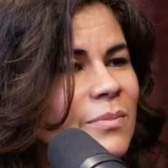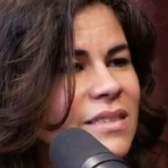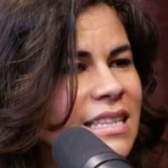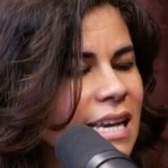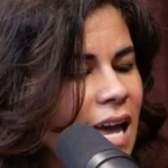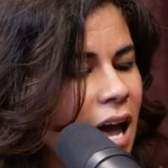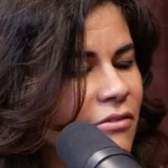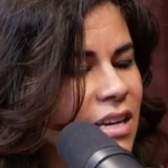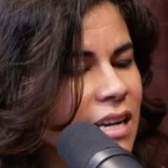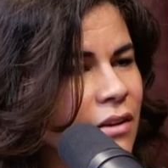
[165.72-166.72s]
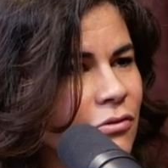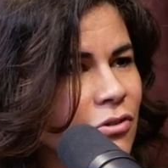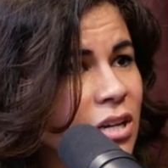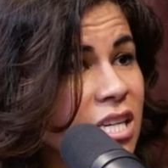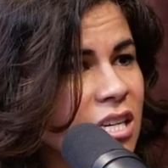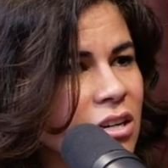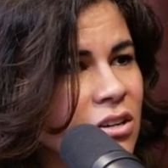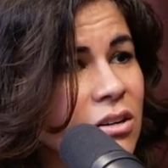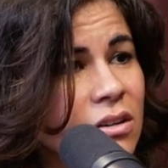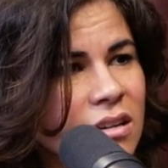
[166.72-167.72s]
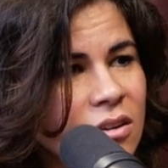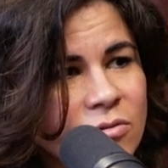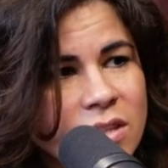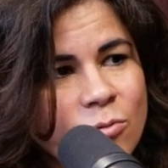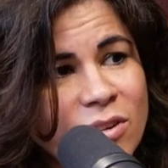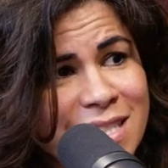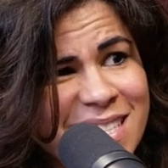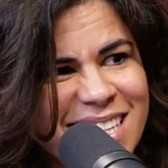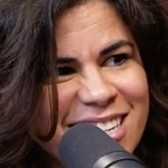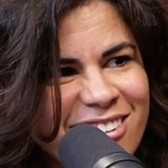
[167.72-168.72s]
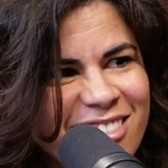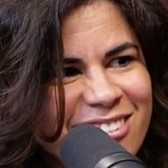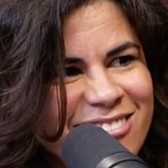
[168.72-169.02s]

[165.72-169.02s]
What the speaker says: They have it every year, only once a year though.